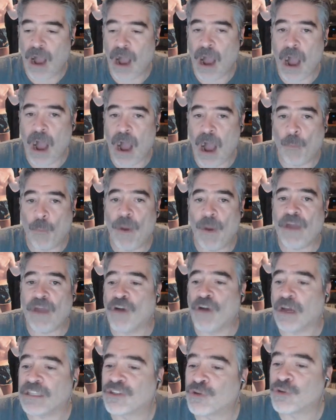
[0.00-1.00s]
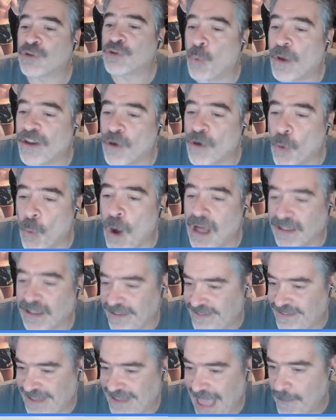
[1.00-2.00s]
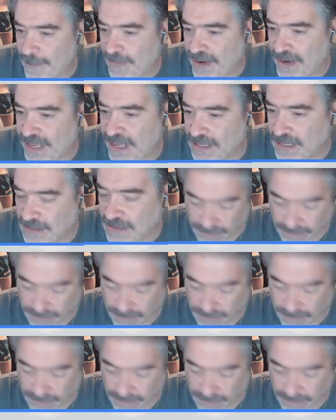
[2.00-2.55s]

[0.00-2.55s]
We're on Twitter while it's happening.